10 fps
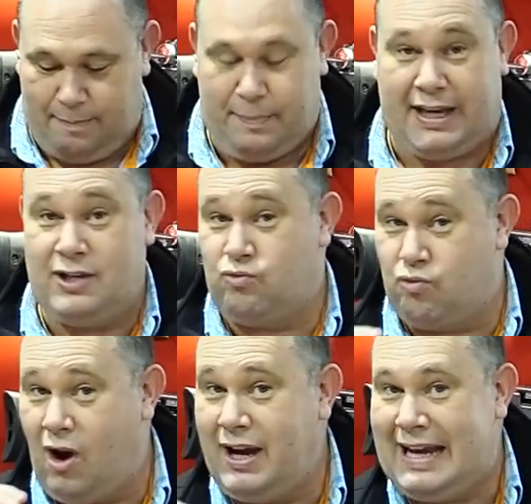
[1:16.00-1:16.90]
Because
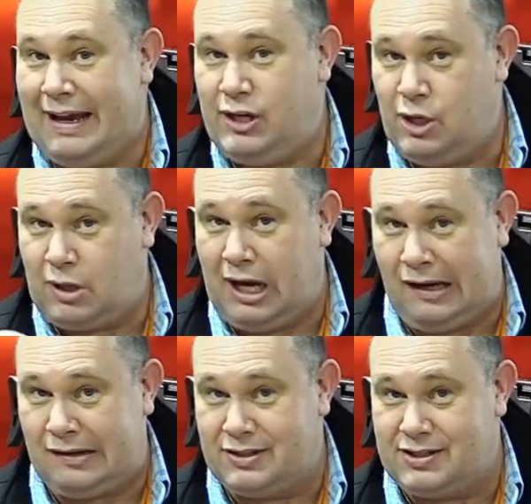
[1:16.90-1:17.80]
right now you
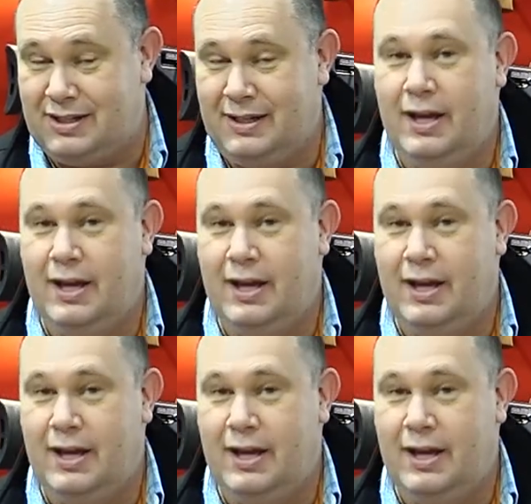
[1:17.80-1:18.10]
can't.